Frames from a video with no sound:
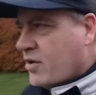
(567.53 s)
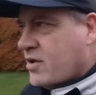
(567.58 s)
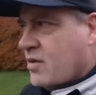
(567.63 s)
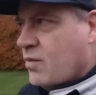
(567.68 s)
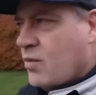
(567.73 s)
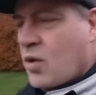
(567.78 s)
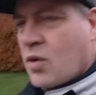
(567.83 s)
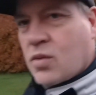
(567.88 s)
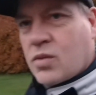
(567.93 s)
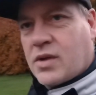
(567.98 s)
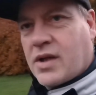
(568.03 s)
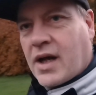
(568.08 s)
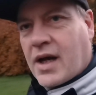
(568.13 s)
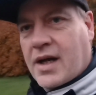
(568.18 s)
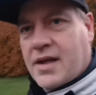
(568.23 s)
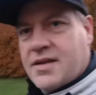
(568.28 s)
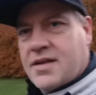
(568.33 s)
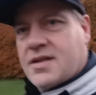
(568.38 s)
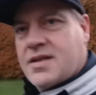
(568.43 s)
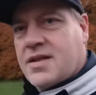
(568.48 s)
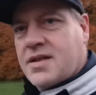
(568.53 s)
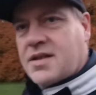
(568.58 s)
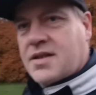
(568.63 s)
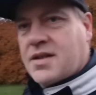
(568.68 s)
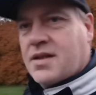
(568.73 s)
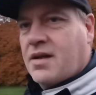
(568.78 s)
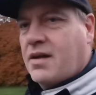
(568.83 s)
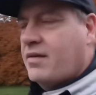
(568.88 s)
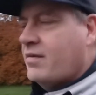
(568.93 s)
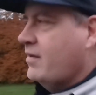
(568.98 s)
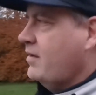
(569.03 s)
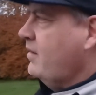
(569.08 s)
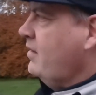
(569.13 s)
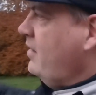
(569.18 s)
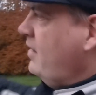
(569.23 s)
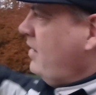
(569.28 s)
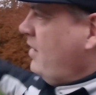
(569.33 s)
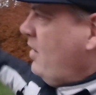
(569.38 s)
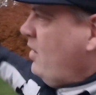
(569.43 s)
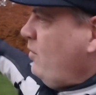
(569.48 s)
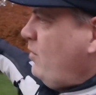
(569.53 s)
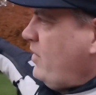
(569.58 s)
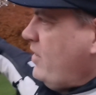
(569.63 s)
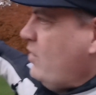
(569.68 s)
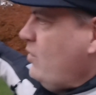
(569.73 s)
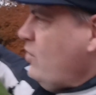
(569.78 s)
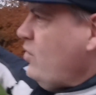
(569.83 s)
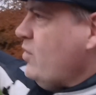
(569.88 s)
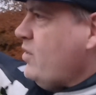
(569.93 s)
lots of walled gardens and stuff. But you'll